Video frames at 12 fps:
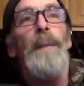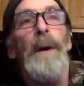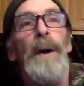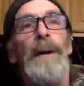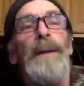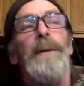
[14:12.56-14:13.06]

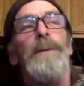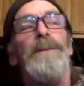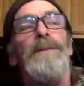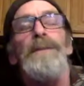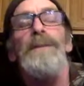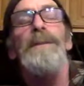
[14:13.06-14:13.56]
but
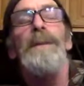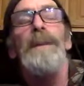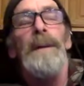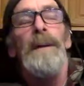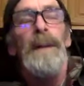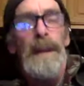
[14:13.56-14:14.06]

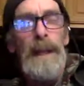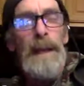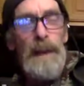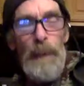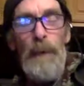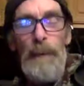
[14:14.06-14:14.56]

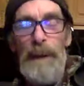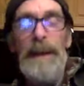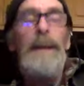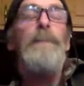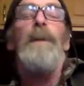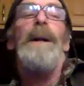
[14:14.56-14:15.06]
we were
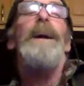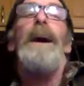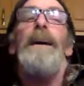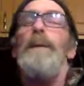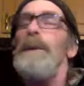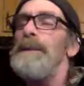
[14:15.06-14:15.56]
making money.
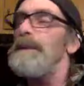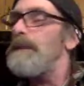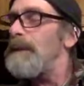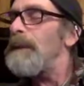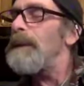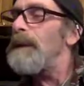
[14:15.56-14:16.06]
I wouldn't,
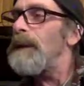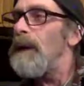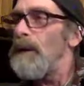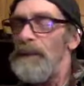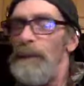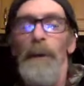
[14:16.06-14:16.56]

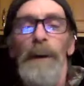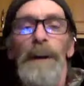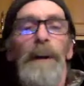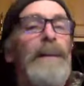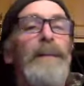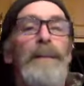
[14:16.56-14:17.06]
supporting
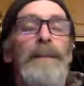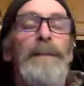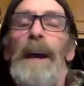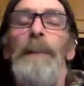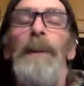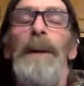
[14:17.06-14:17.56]
a
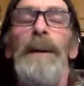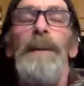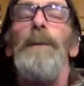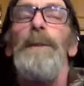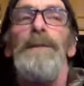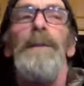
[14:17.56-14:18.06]
family
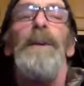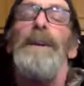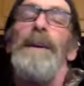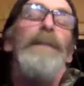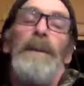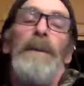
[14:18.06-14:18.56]
was very
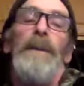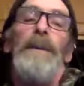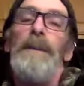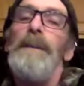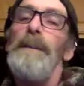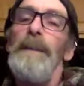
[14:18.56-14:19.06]
difficult,
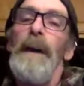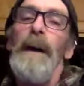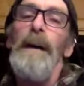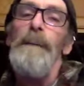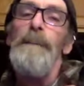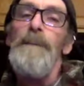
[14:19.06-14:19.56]

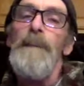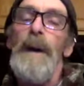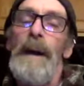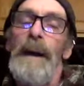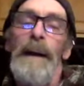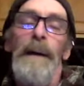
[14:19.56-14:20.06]

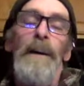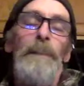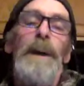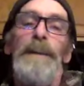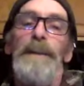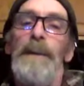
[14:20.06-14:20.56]
and I
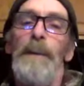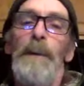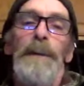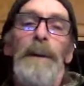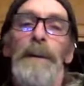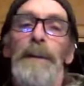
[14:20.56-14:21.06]
augmented
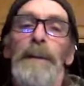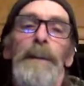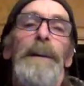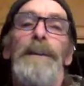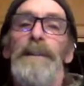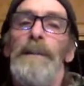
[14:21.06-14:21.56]
with other
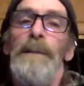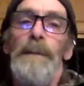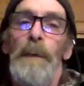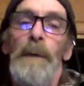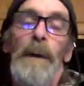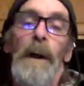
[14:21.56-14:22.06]
things,
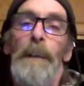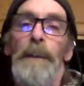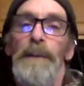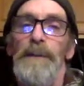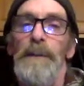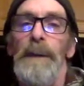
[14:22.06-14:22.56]

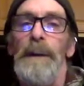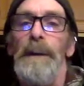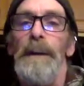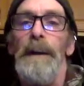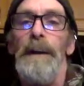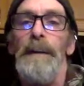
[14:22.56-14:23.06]

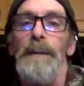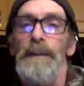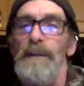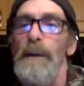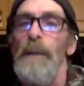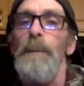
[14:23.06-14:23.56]
carpentry and
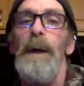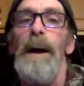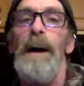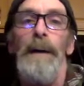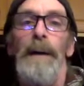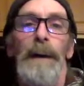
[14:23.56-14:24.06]
snow
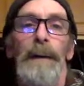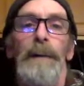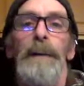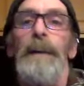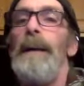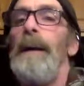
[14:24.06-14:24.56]
plowing,
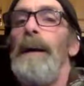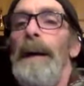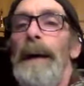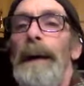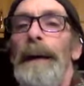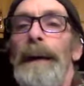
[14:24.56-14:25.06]

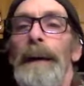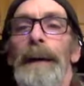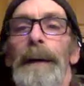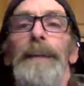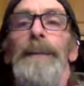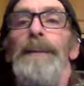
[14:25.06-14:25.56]

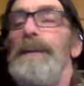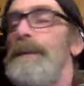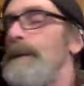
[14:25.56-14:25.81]
and